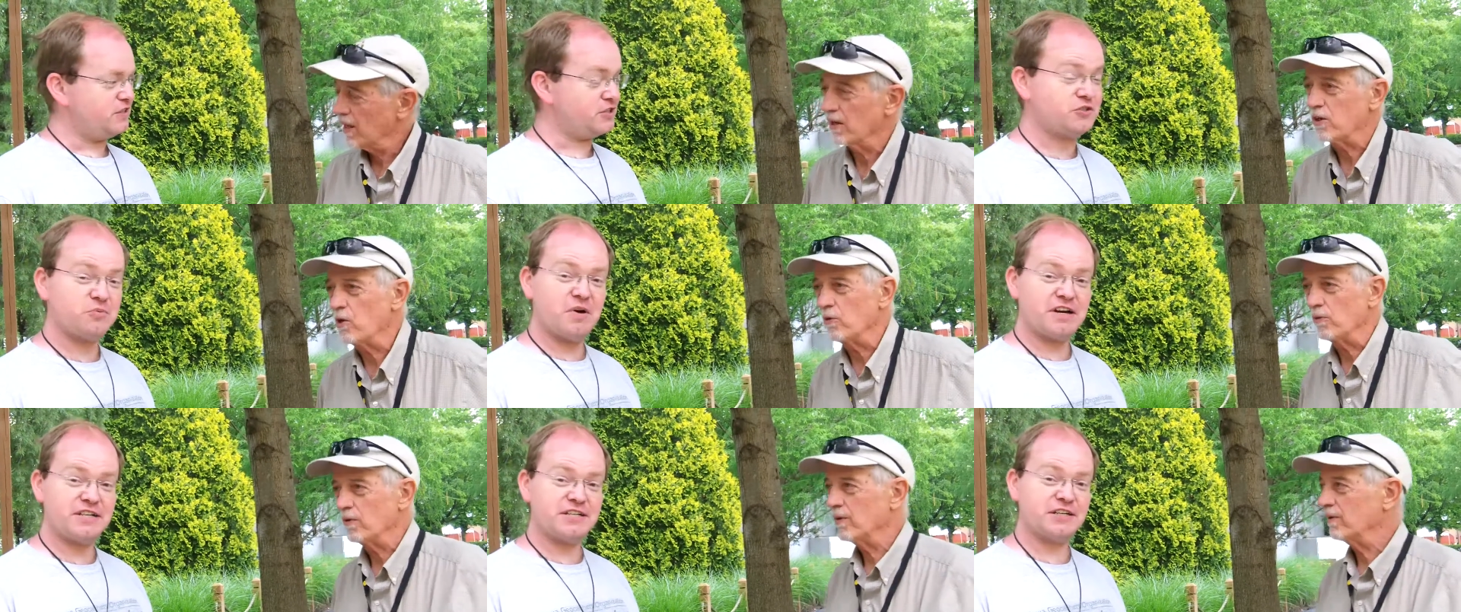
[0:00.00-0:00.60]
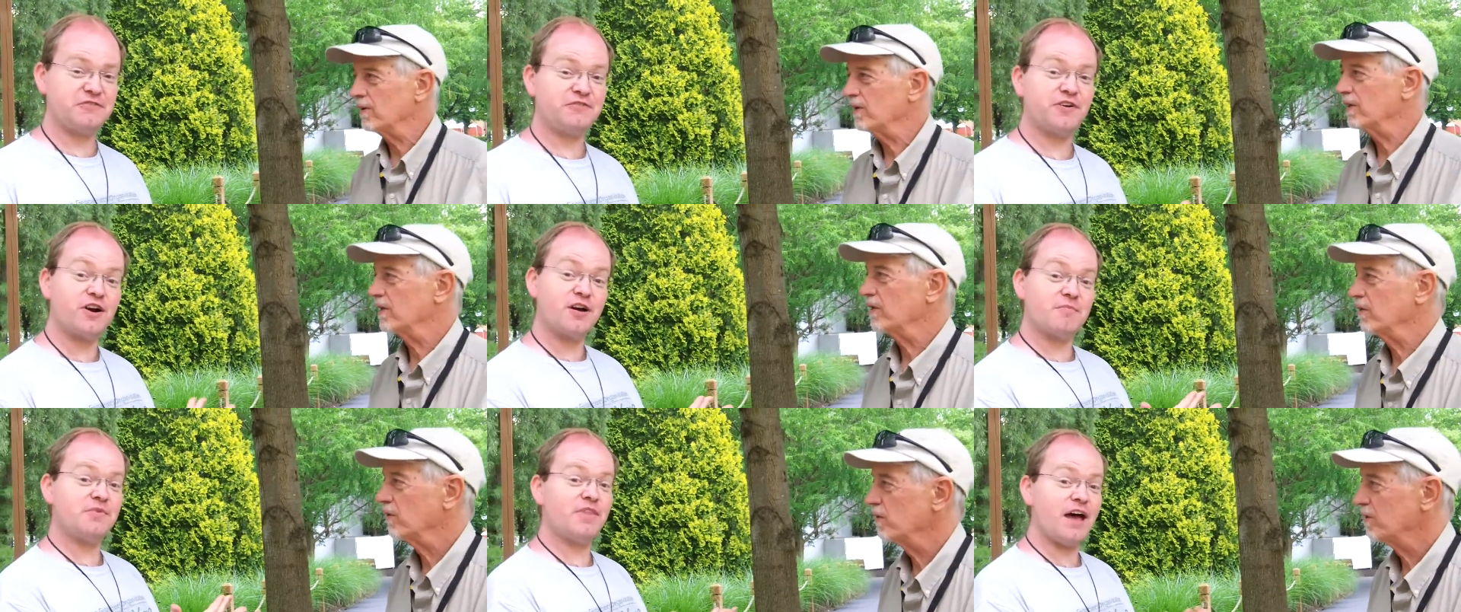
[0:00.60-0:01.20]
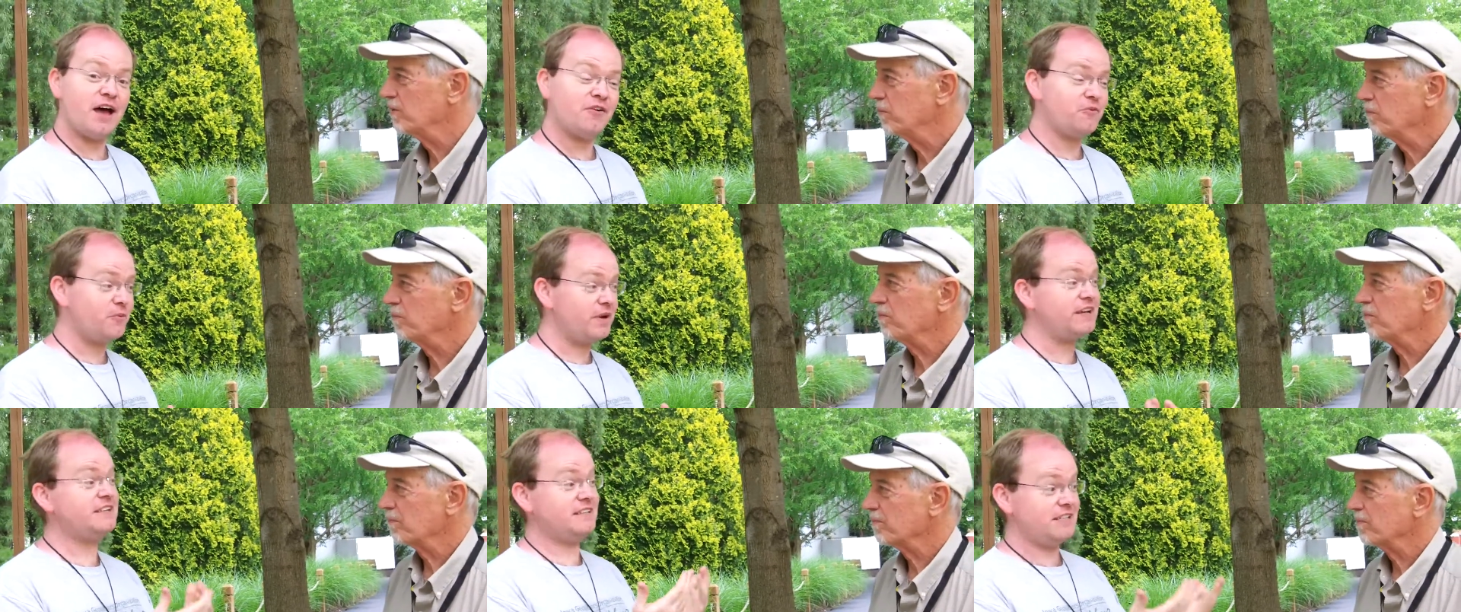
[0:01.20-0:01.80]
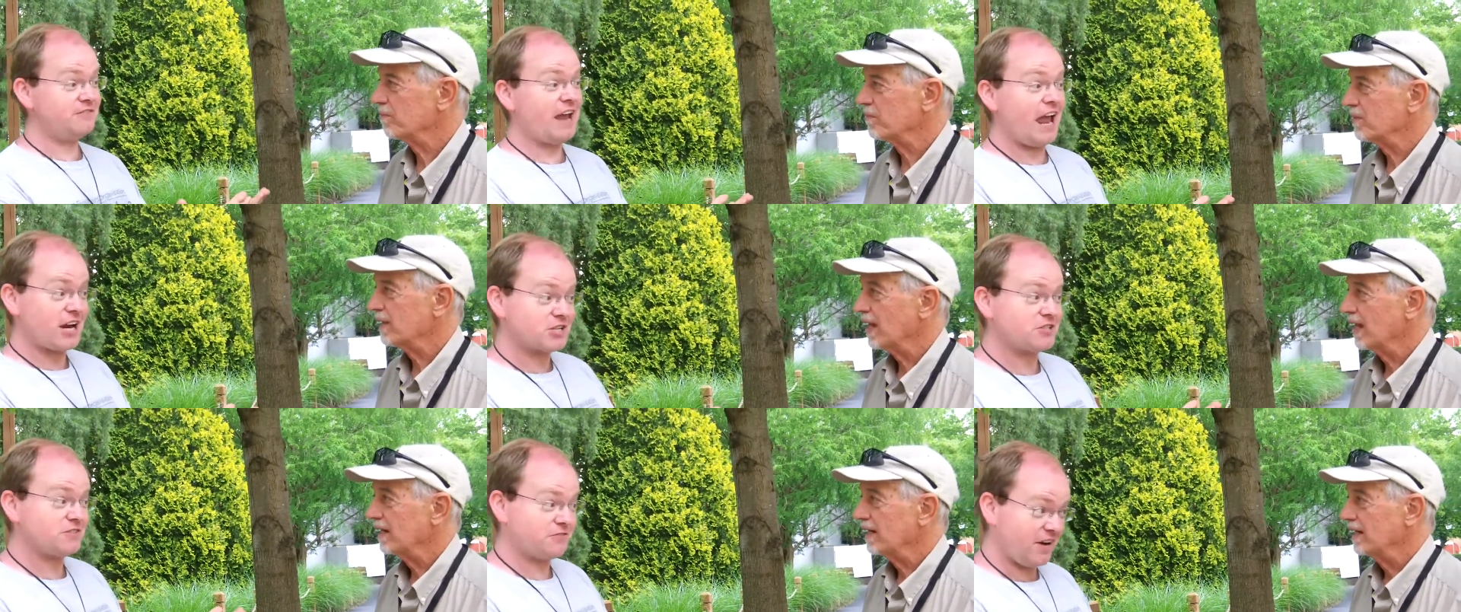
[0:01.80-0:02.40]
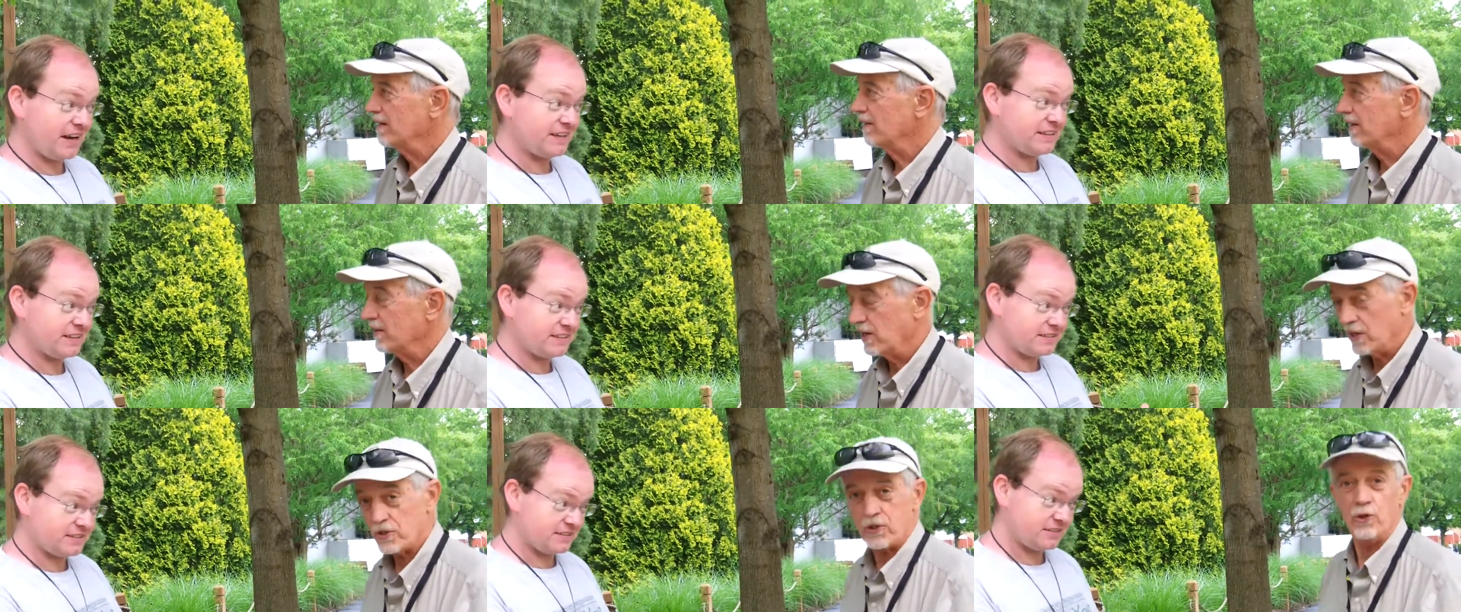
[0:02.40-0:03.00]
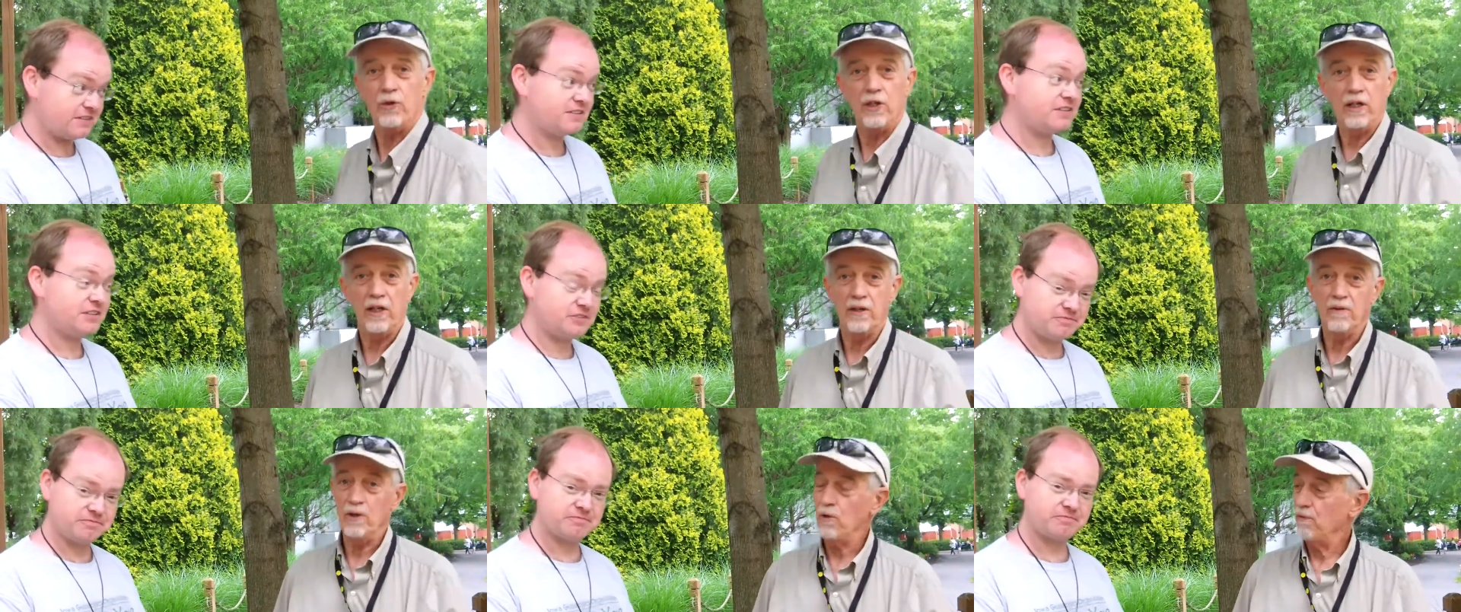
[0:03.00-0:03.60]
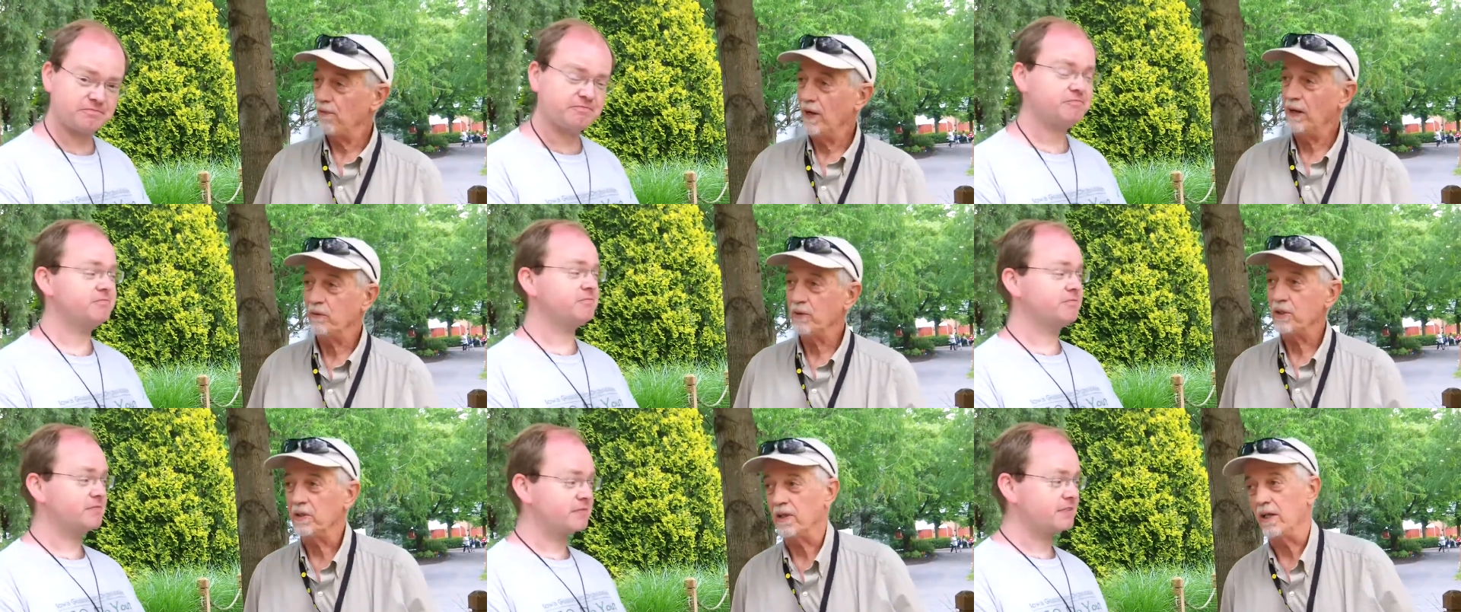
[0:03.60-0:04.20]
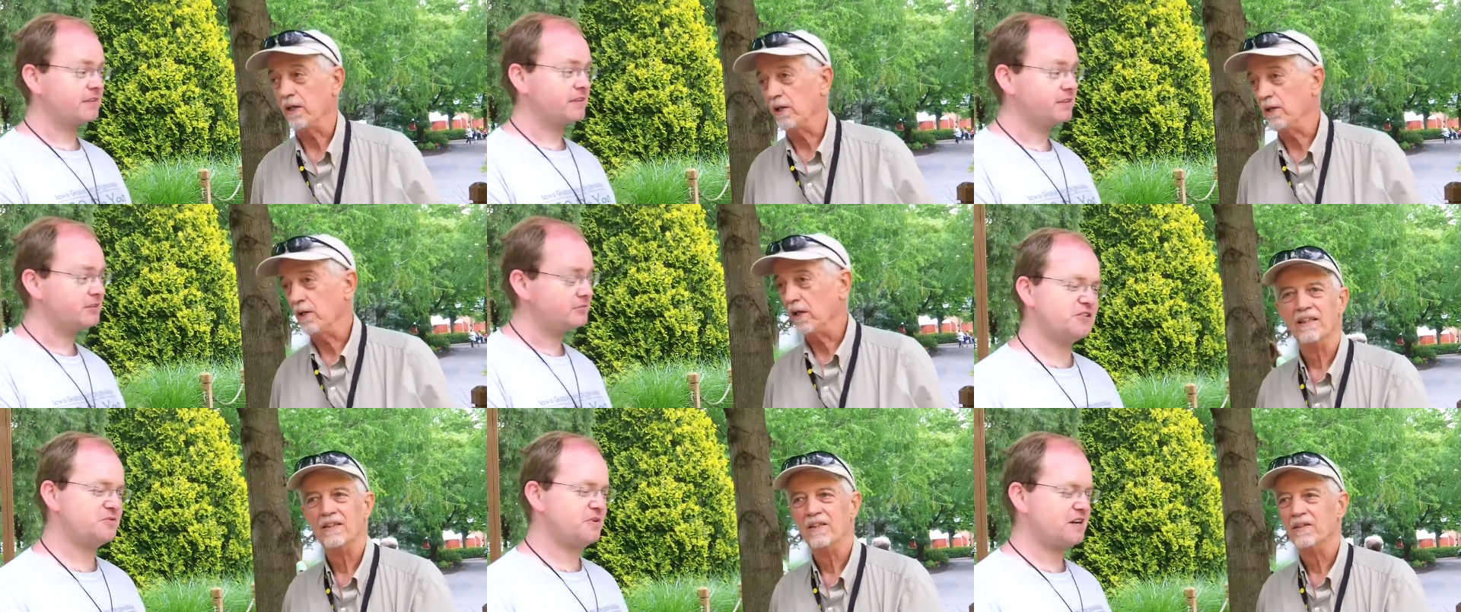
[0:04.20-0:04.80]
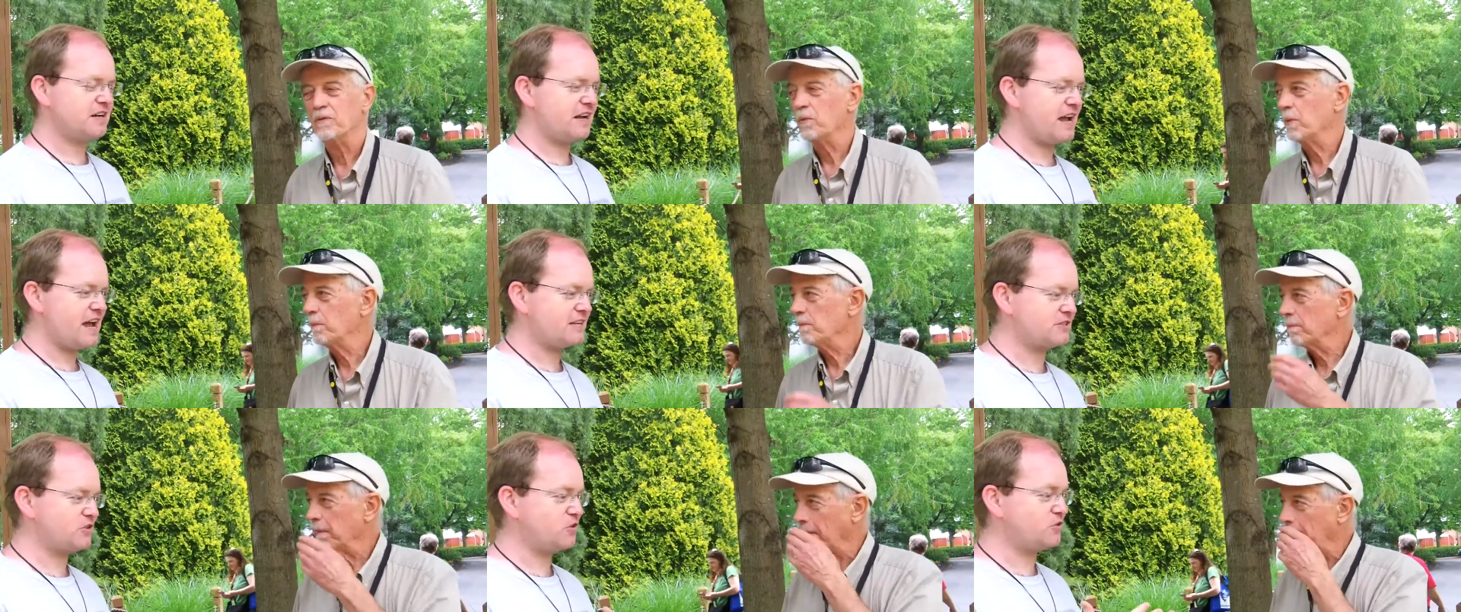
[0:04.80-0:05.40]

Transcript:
Speaker 1: Just wanted to confirm that we did actually find it. Yes, you did. You found it. I just wanted to ask,